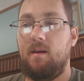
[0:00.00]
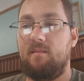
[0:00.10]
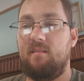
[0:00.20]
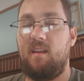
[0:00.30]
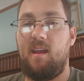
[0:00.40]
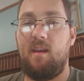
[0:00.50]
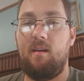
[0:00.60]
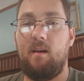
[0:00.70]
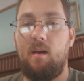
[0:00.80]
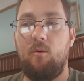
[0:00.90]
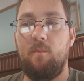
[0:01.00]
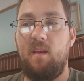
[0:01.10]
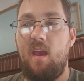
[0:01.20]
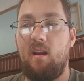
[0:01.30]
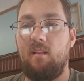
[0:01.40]
Today, I will
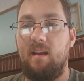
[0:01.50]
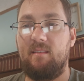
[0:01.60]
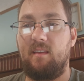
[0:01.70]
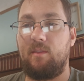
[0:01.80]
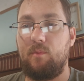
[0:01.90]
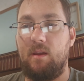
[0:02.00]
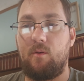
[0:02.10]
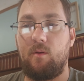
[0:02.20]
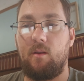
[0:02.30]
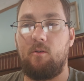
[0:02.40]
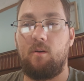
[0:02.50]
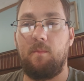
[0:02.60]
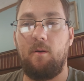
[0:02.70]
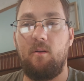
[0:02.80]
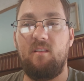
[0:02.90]
be analyzing three critical
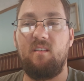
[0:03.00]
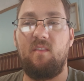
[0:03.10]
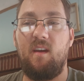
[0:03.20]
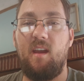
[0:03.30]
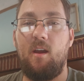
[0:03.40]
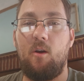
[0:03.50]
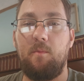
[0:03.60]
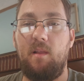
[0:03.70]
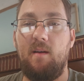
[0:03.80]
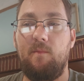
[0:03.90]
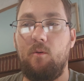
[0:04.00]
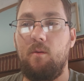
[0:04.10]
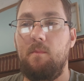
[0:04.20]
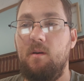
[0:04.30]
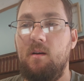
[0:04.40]
components of the AR
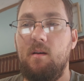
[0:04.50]
platform: